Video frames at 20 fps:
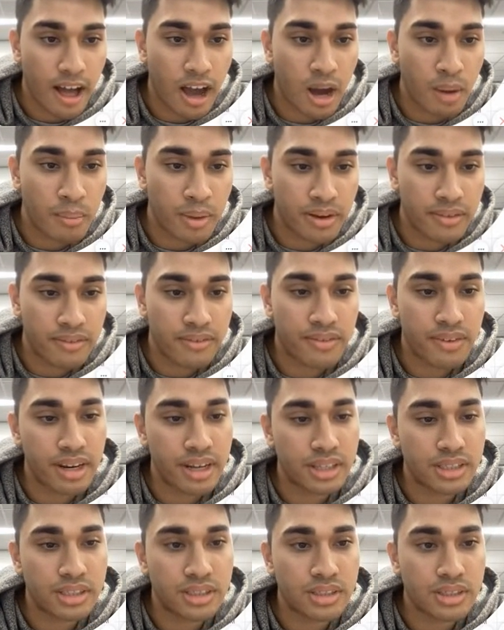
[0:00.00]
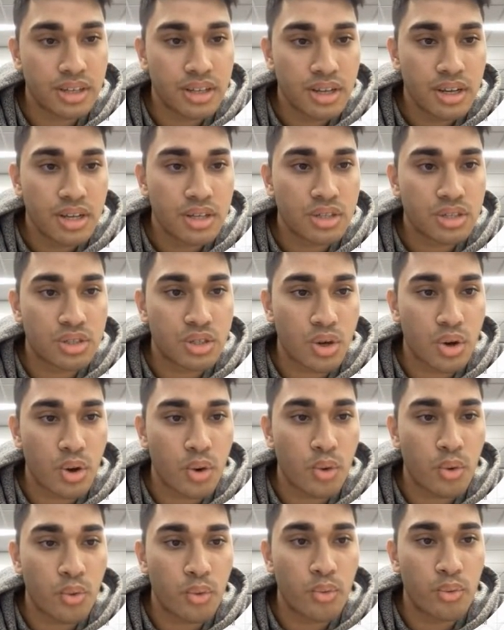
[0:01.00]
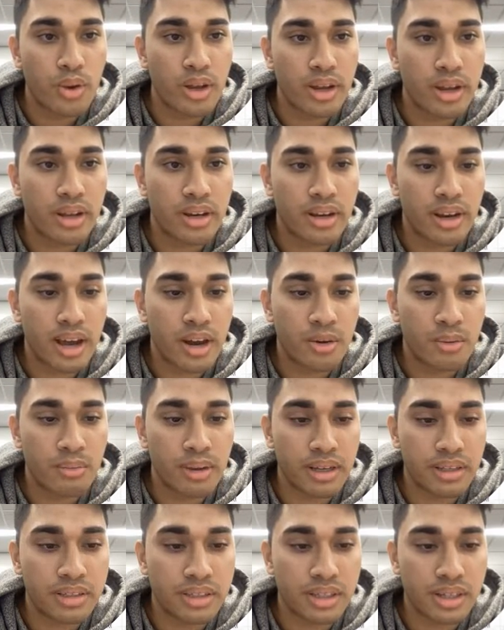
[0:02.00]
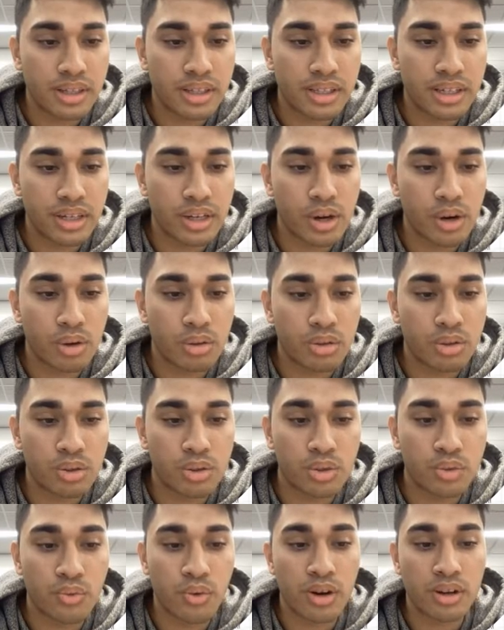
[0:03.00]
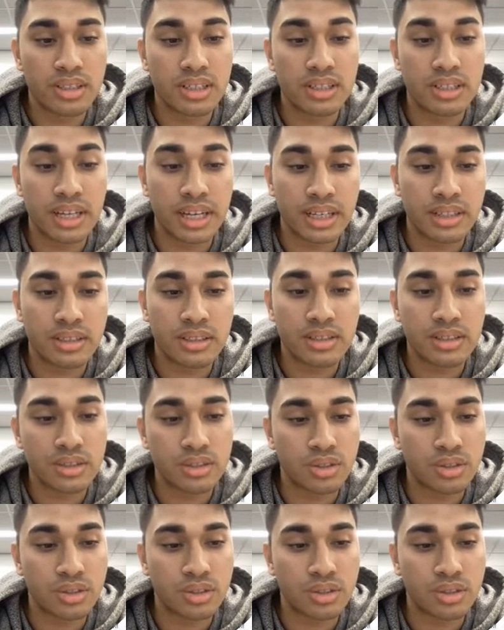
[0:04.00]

Um, it finished. So we can now basically go to one of the dates.